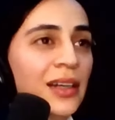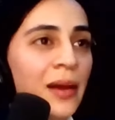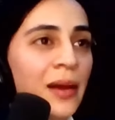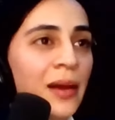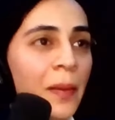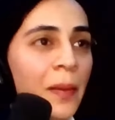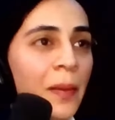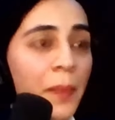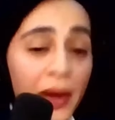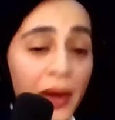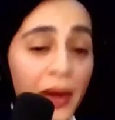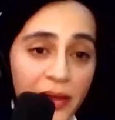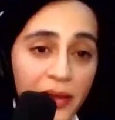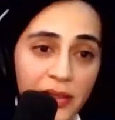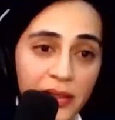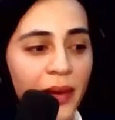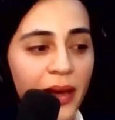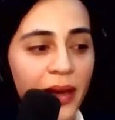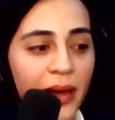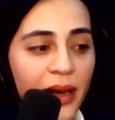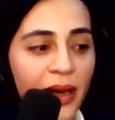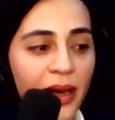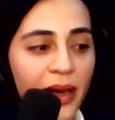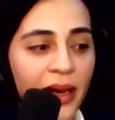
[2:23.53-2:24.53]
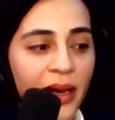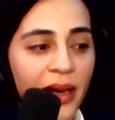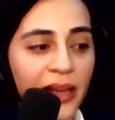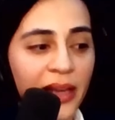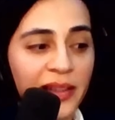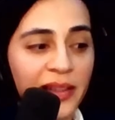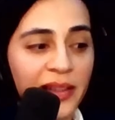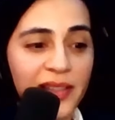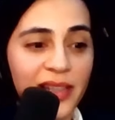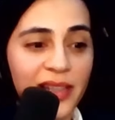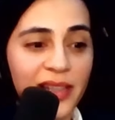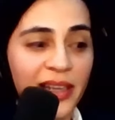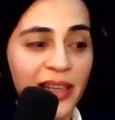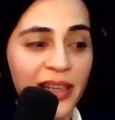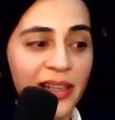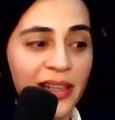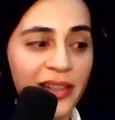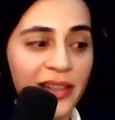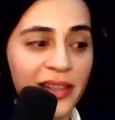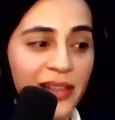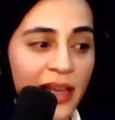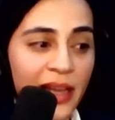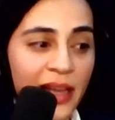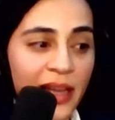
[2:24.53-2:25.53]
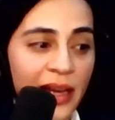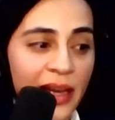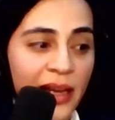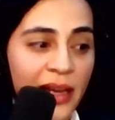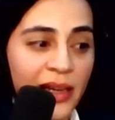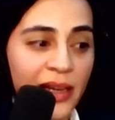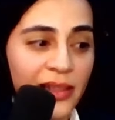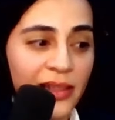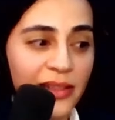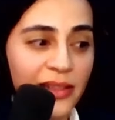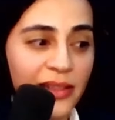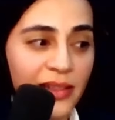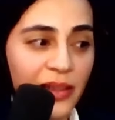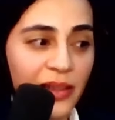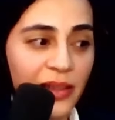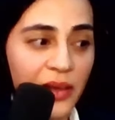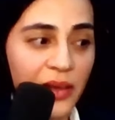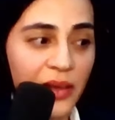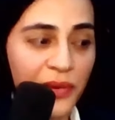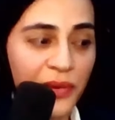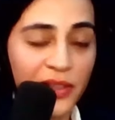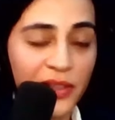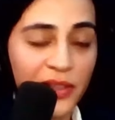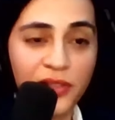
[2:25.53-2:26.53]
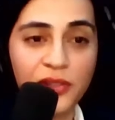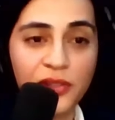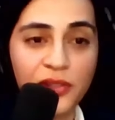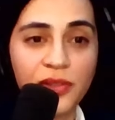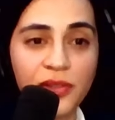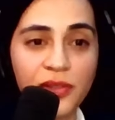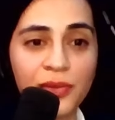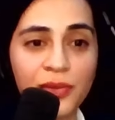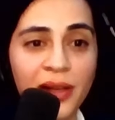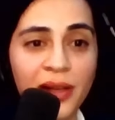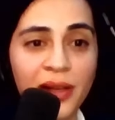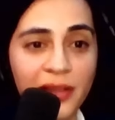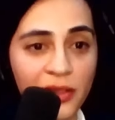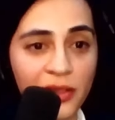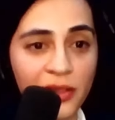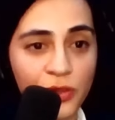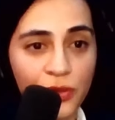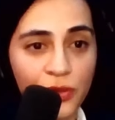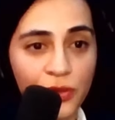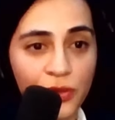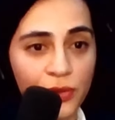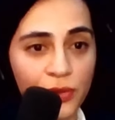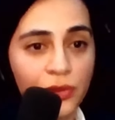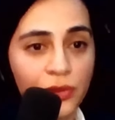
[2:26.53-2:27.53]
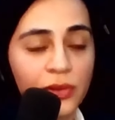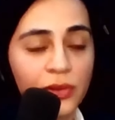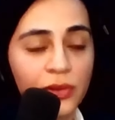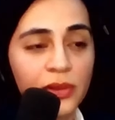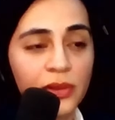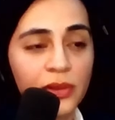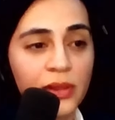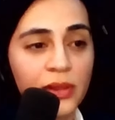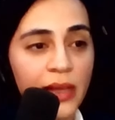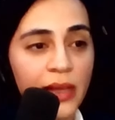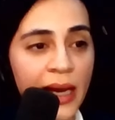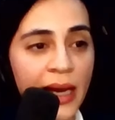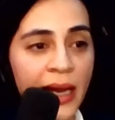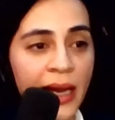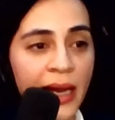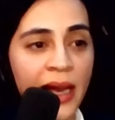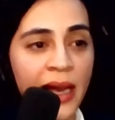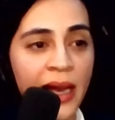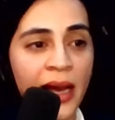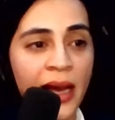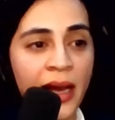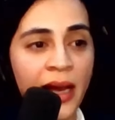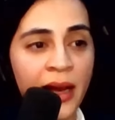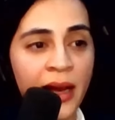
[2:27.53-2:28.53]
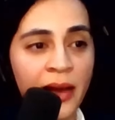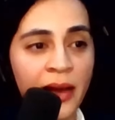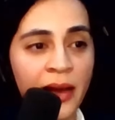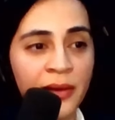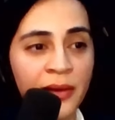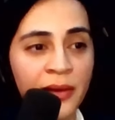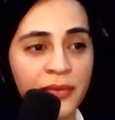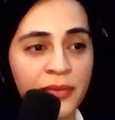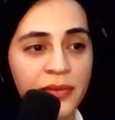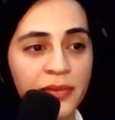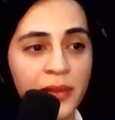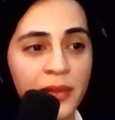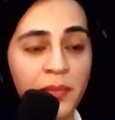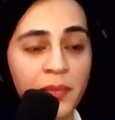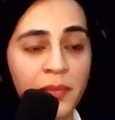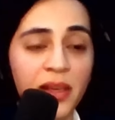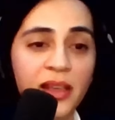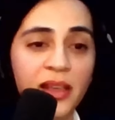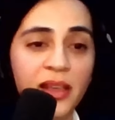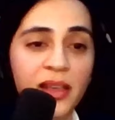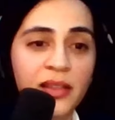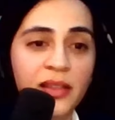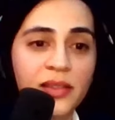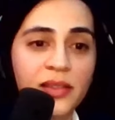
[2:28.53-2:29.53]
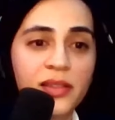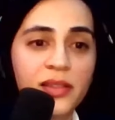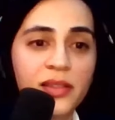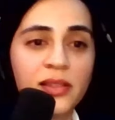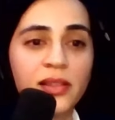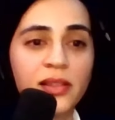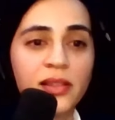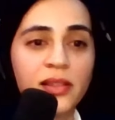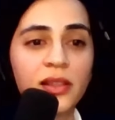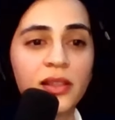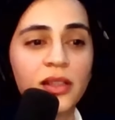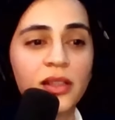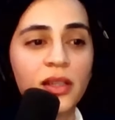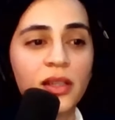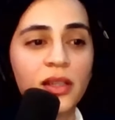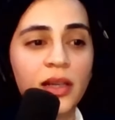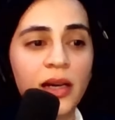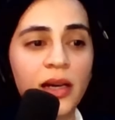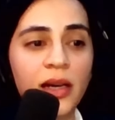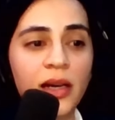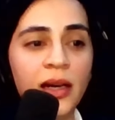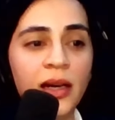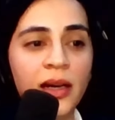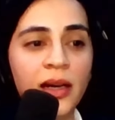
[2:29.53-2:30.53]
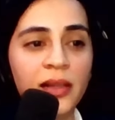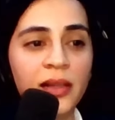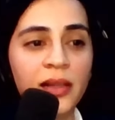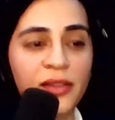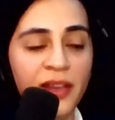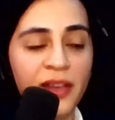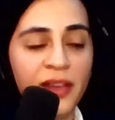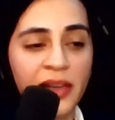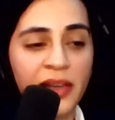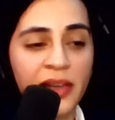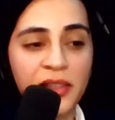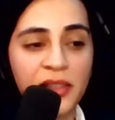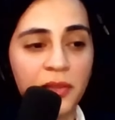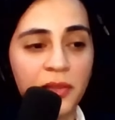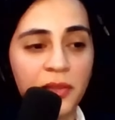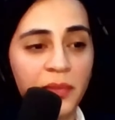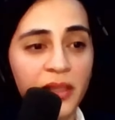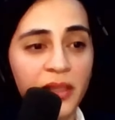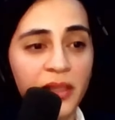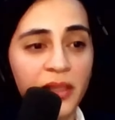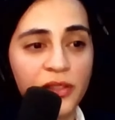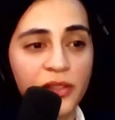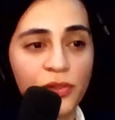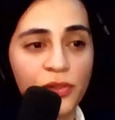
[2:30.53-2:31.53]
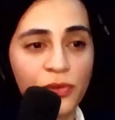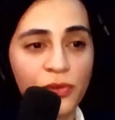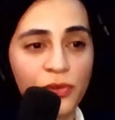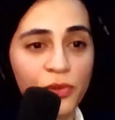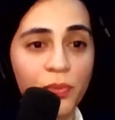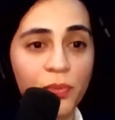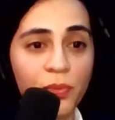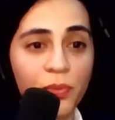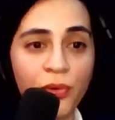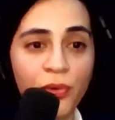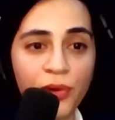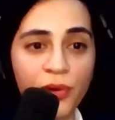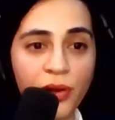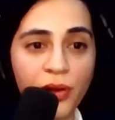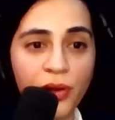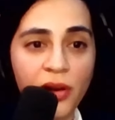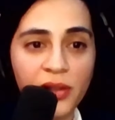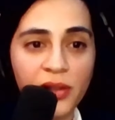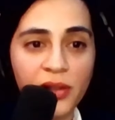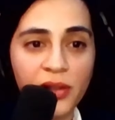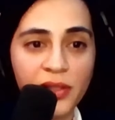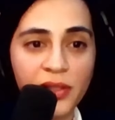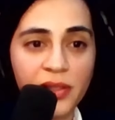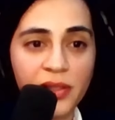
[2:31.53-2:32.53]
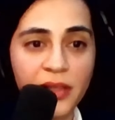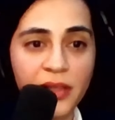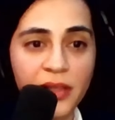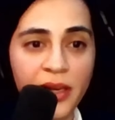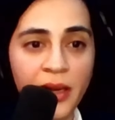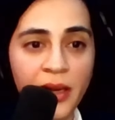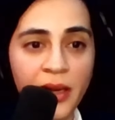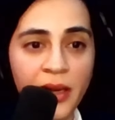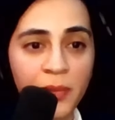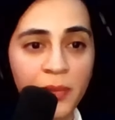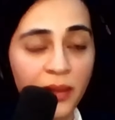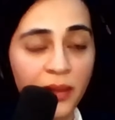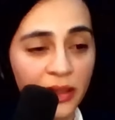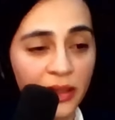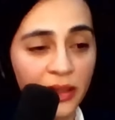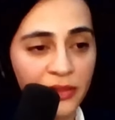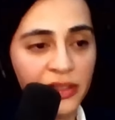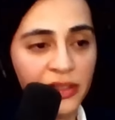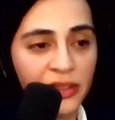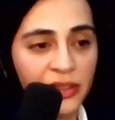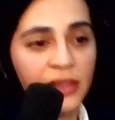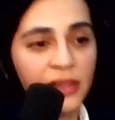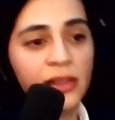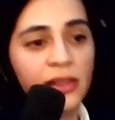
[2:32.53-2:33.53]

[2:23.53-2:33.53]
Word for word: But I decided that it was just the right thing to do. I have the means, the financial means to support causes that I believe in.